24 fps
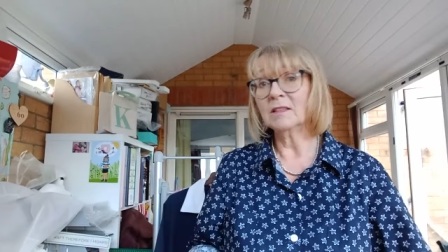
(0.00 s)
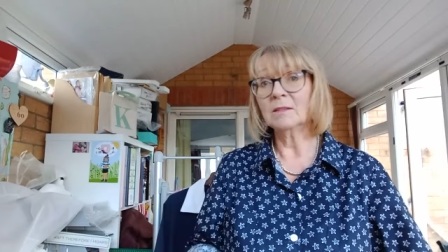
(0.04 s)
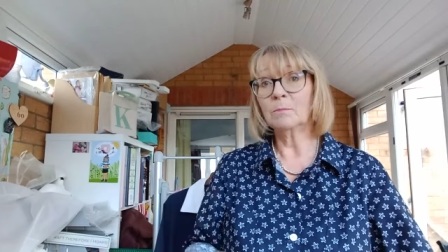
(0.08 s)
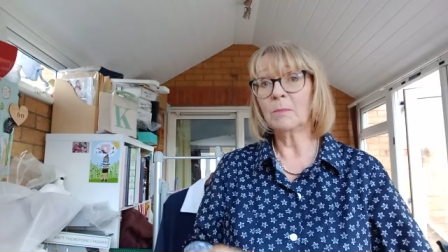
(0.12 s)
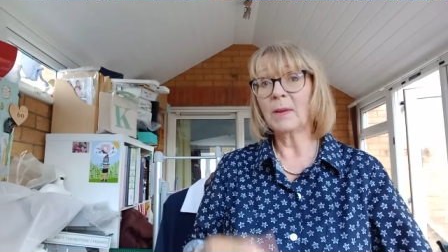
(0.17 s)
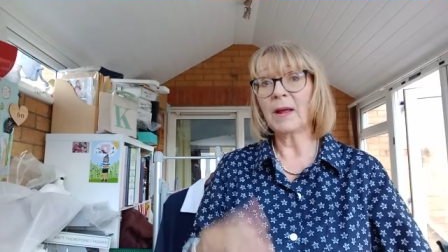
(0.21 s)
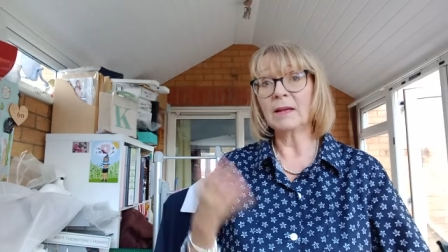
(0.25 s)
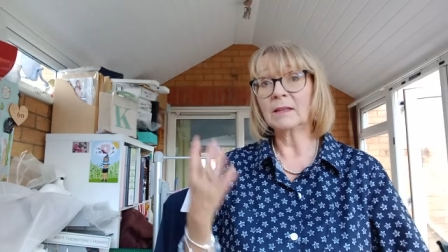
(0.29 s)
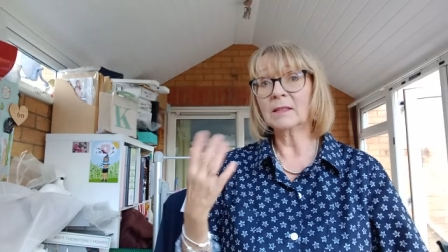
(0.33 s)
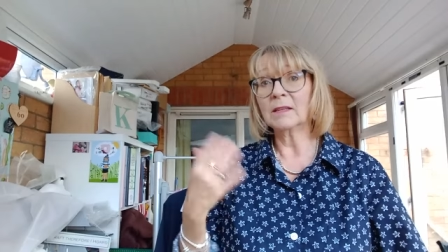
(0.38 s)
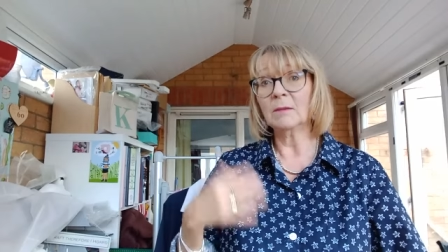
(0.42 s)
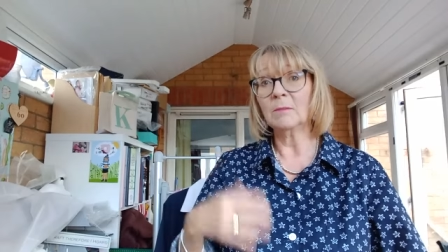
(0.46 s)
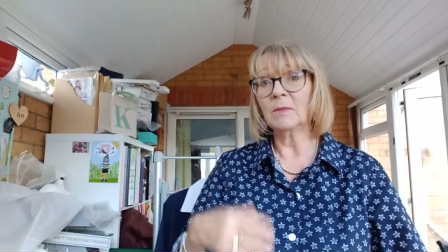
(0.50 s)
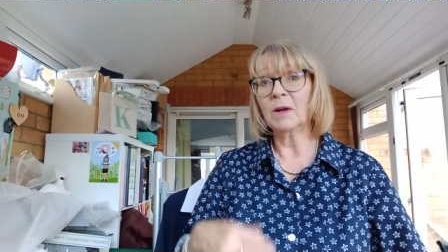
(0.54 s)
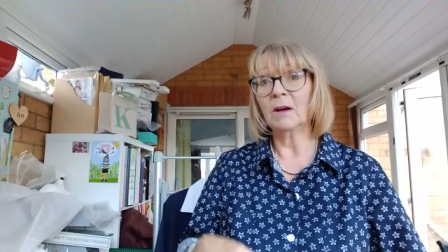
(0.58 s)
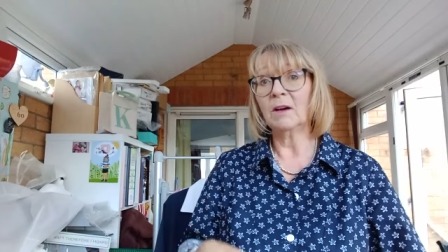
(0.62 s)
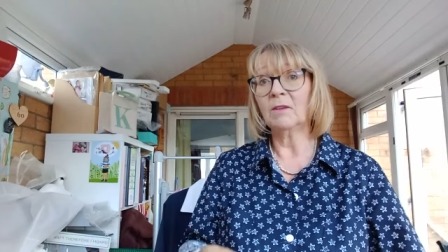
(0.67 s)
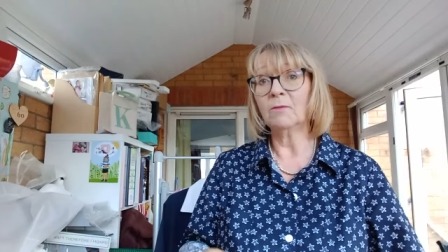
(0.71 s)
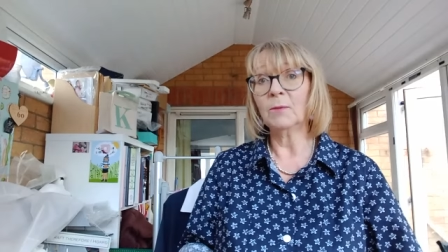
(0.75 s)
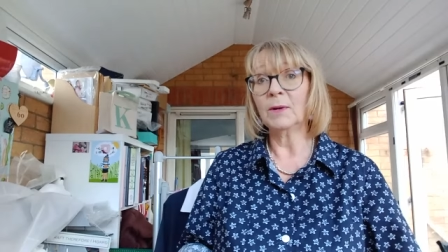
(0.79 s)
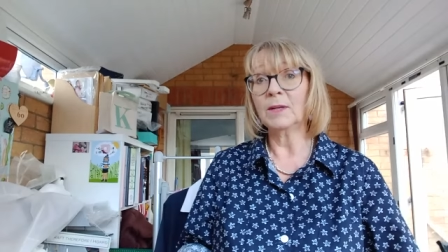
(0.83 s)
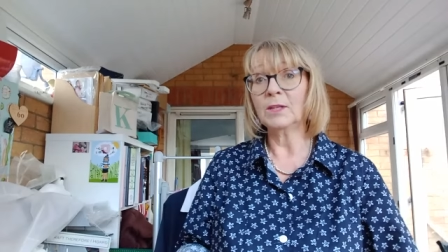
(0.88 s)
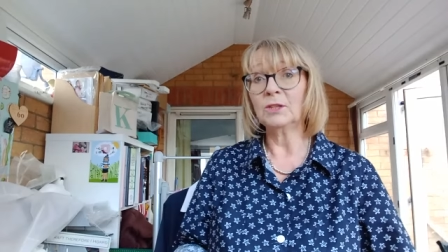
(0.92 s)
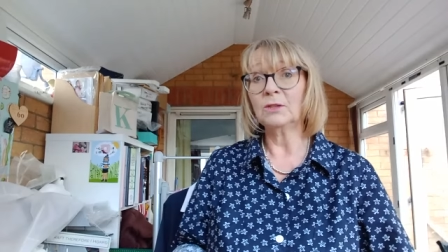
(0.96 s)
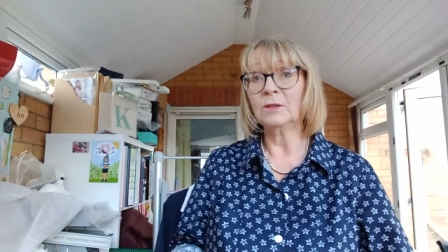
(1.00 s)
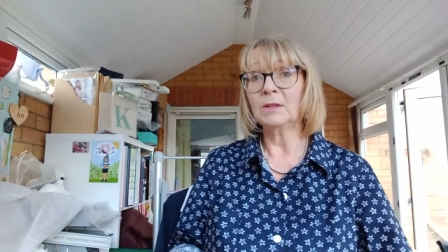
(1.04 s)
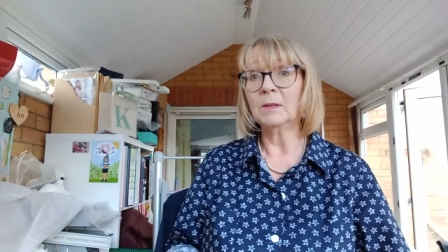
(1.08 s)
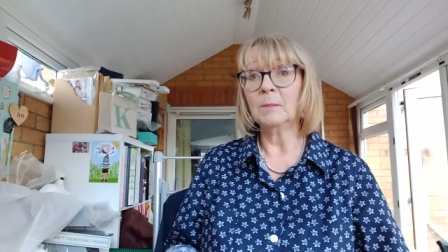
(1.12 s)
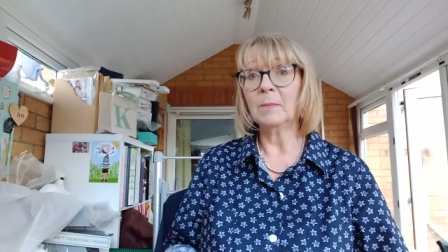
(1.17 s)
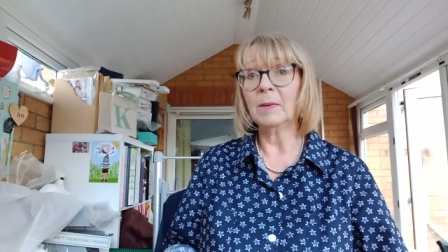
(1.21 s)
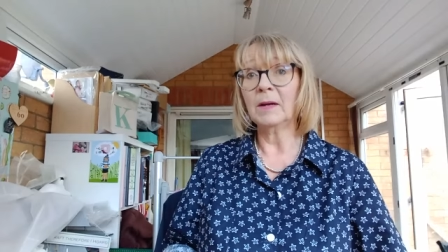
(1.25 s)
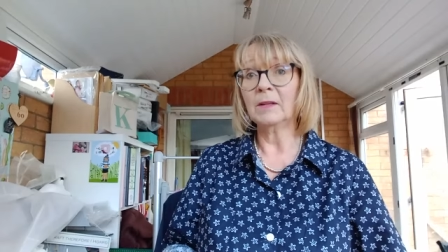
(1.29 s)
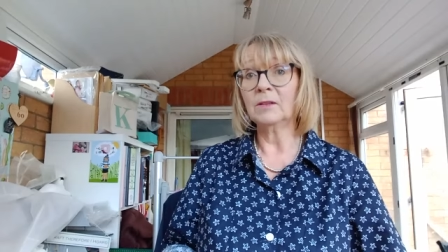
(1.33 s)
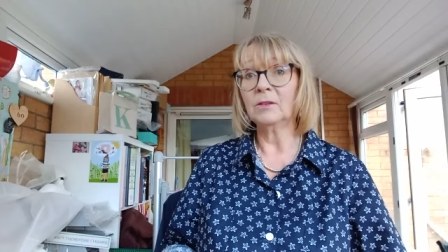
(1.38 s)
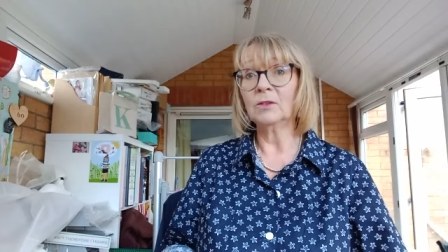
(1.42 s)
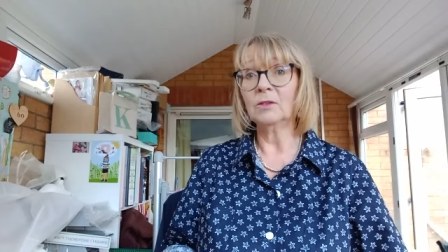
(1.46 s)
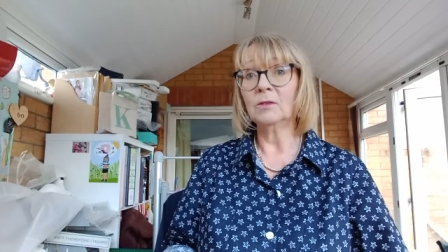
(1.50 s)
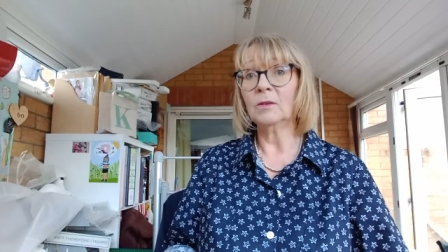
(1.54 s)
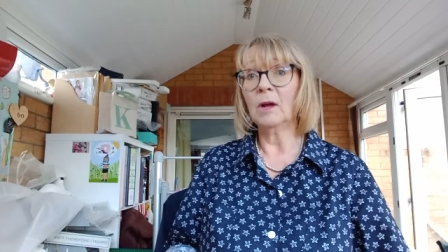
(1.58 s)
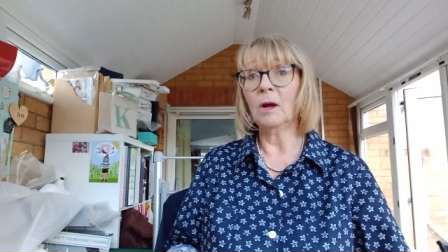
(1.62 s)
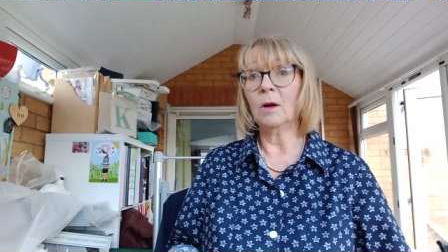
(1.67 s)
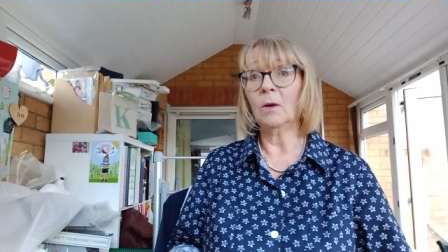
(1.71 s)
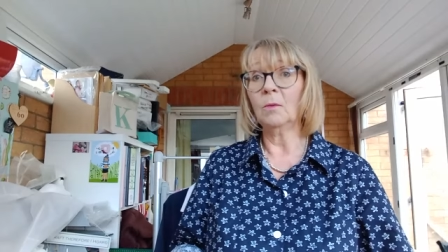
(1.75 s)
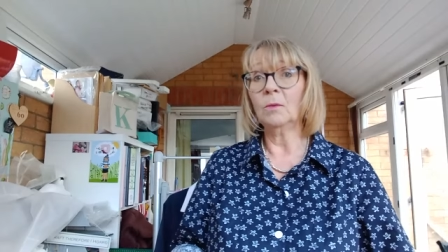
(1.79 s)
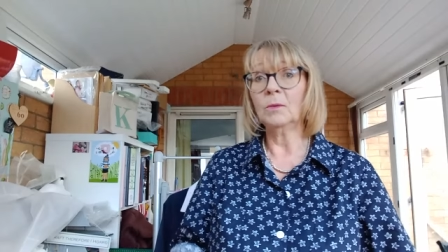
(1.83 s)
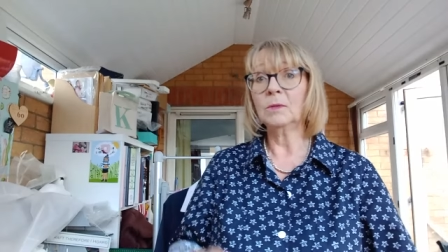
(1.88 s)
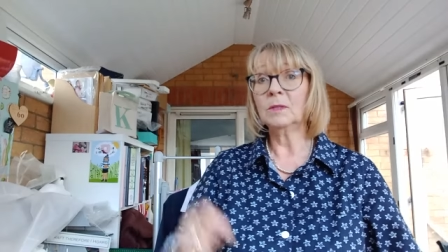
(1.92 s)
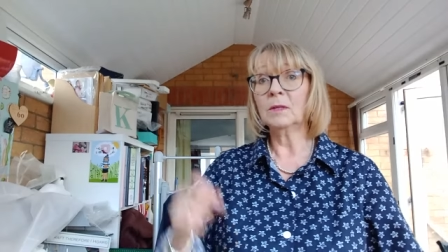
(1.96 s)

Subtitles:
packed up halfway during the buttonhole.